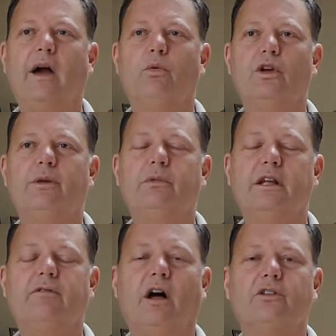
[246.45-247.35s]
I really
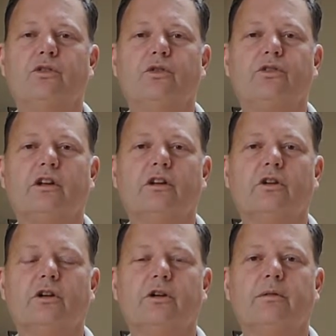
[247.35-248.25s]
believe all students can
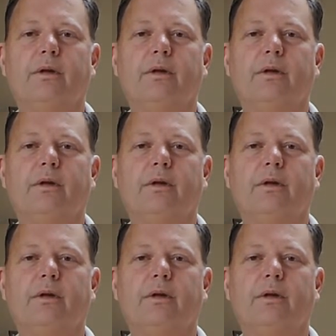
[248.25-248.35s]
learn,